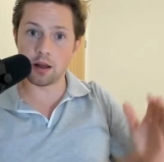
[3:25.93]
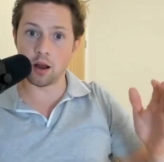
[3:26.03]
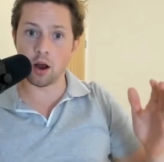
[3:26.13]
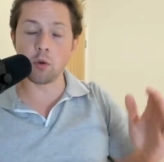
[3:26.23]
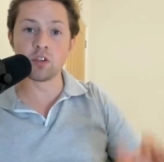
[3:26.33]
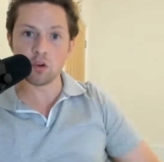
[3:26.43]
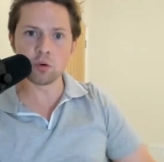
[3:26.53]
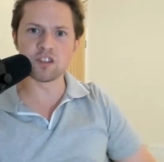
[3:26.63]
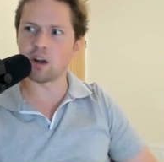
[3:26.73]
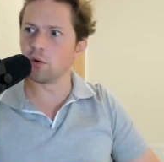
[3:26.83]
I was
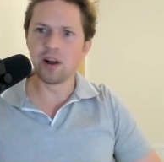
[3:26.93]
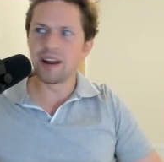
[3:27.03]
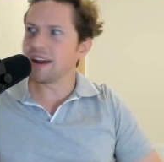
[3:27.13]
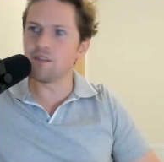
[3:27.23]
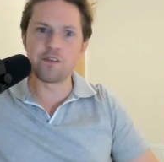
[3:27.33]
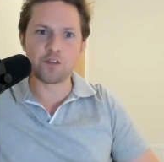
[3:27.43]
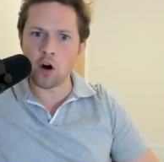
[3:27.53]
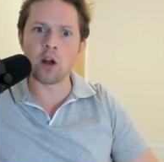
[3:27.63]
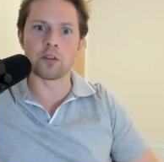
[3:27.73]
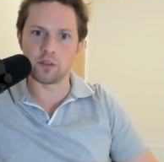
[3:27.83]
also in
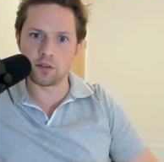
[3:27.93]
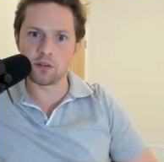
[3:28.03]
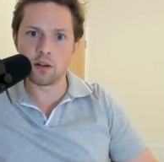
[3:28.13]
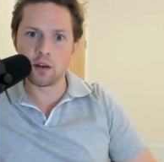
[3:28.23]
France,